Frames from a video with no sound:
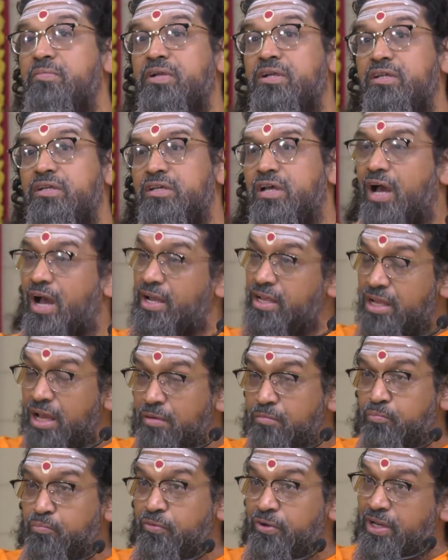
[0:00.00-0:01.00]
D. I
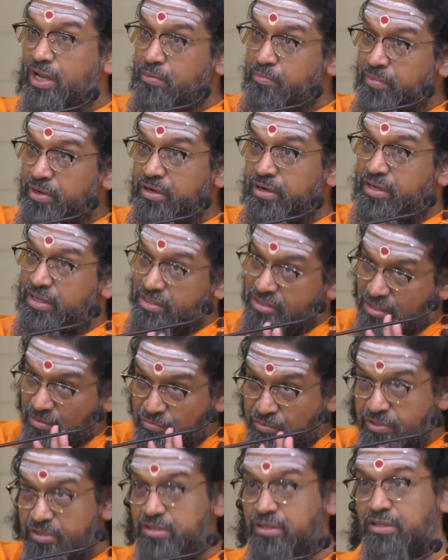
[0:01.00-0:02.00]
have vitamin D
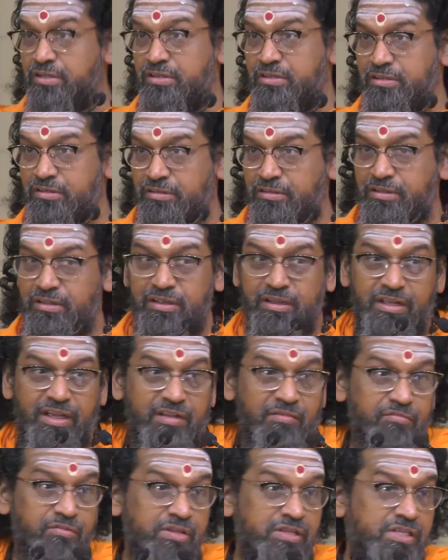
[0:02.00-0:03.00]
sufficient.
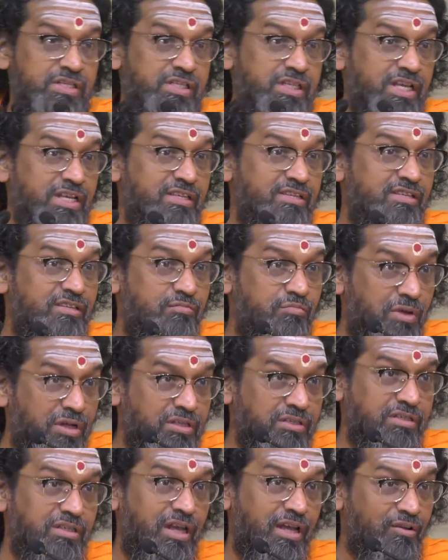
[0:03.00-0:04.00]
Every 6
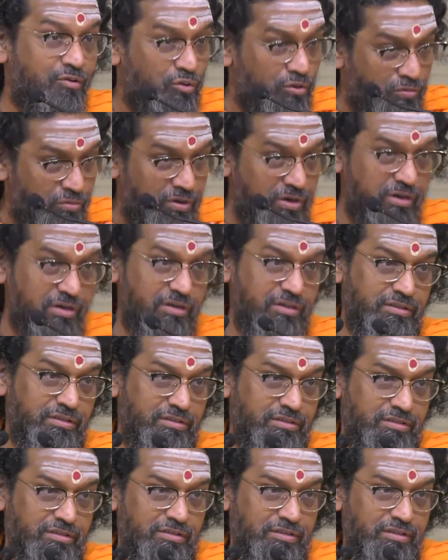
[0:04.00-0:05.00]
months I go for a
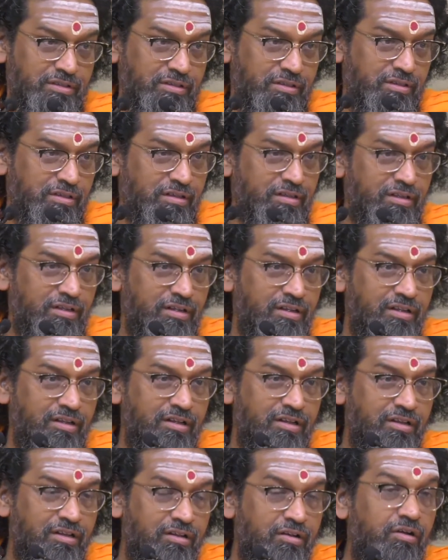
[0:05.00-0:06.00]
test.
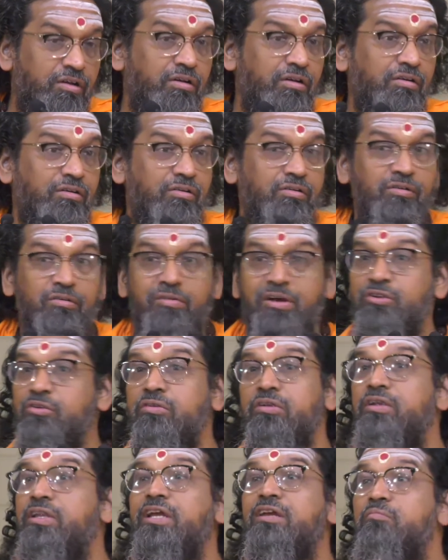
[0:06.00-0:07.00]
Oh, why
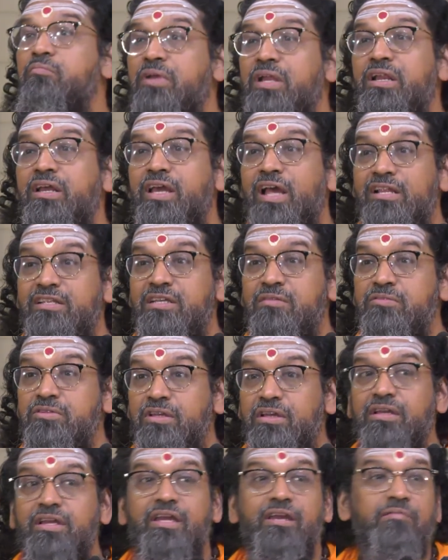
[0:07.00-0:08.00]
don't you take milk? Calcium
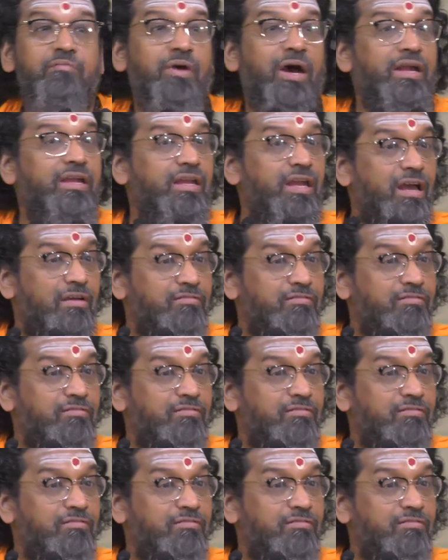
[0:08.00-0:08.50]
is. I have